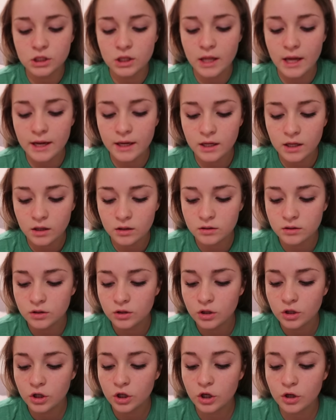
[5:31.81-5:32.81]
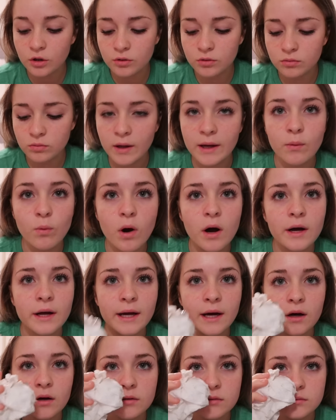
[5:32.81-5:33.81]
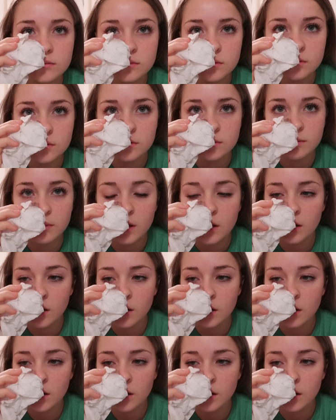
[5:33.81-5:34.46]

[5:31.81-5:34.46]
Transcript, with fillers: to like go like walk out. But